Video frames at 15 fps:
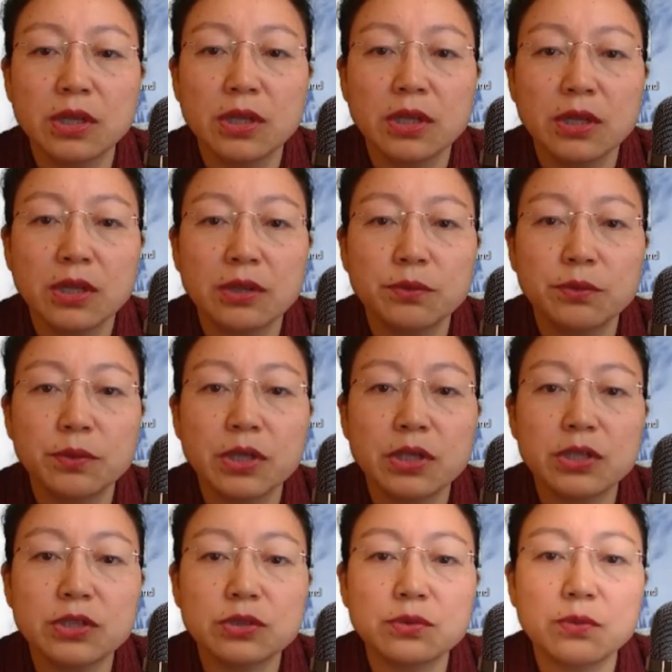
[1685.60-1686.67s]
where
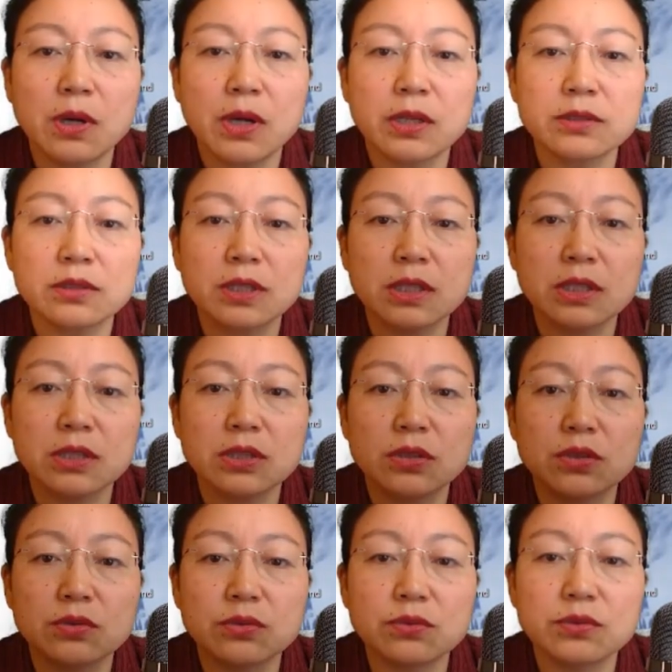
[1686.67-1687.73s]
you want it
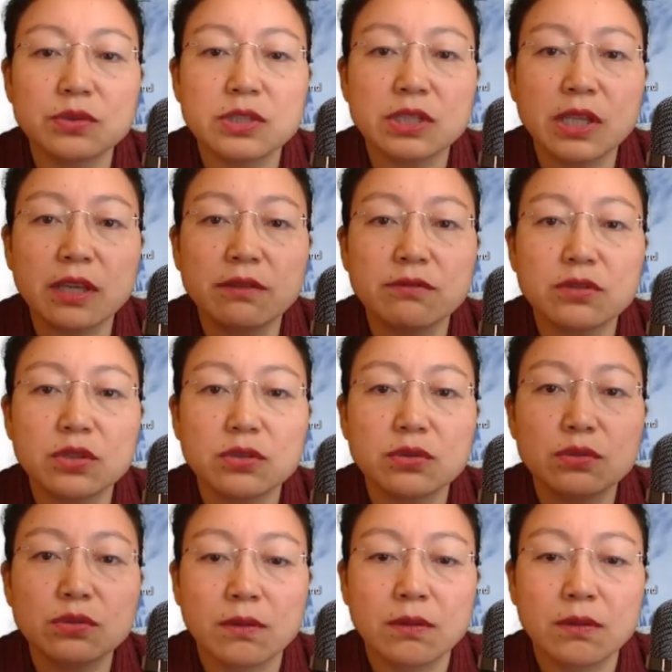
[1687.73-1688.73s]
to save to.